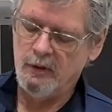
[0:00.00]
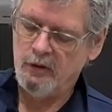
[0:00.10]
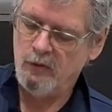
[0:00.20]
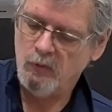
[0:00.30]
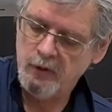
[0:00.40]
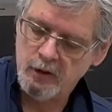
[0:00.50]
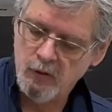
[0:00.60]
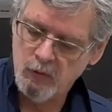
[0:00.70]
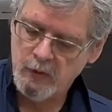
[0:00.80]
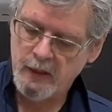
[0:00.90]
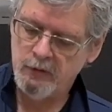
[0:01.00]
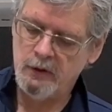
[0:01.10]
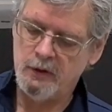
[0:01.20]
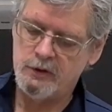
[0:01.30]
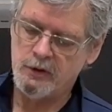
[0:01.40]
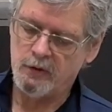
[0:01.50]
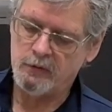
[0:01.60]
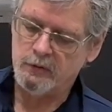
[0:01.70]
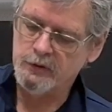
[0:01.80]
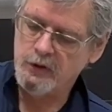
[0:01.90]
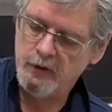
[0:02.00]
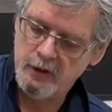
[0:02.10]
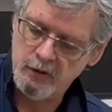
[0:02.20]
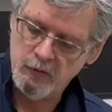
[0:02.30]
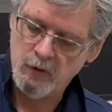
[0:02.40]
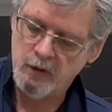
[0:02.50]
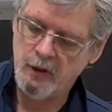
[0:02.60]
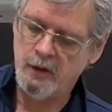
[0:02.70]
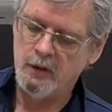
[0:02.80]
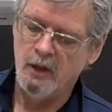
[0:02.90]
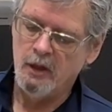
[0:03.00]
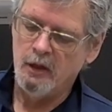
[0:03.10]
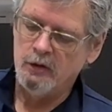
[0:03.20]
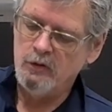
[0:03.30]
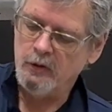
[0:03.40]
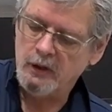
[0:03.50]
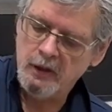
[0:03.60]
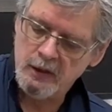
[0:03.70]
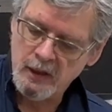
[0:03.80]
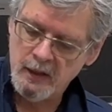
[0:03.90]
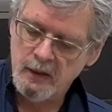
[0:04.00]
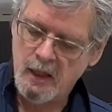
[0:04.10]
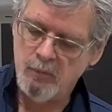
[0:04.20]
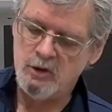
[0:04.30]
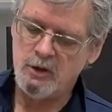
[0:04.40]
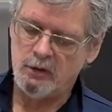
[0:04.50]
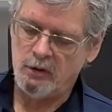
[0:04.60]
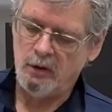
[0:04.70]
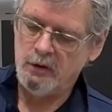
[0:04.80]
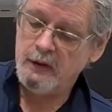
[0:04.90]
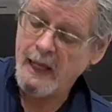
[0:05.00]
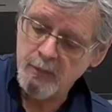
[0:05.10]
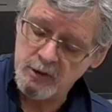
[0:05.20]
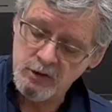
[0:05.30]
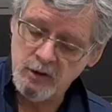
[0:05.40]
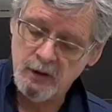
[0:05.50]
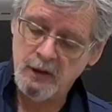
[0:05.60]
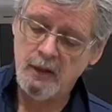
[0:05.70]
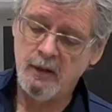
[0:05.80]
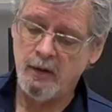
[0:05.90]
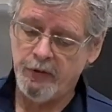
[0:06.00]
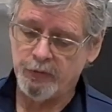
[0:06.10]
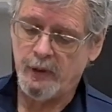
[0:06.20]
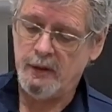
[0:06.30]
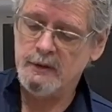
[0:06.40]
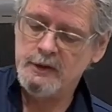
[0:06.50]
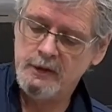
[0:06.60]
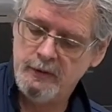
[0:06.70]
You want to go around in a circle so that you are not doing any kind of damage to any of the threads.